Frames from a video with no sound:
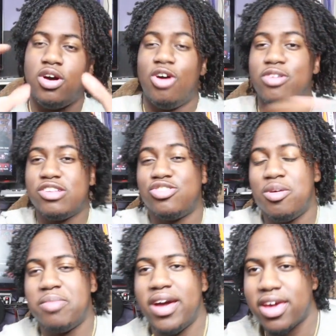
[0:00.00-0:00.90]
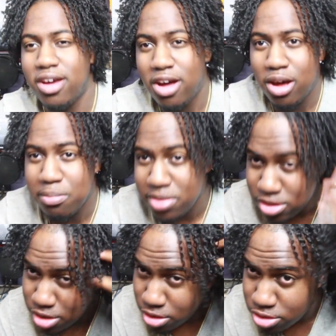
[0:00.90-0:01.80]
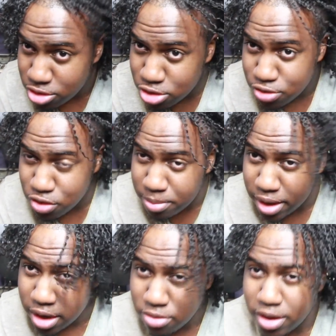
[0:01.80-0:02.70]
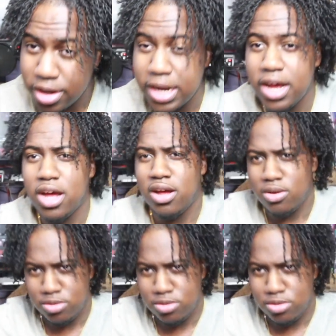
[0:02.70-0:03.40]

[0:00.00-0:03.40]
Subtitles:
Alright, so I'm back. These are the results for my hair right now.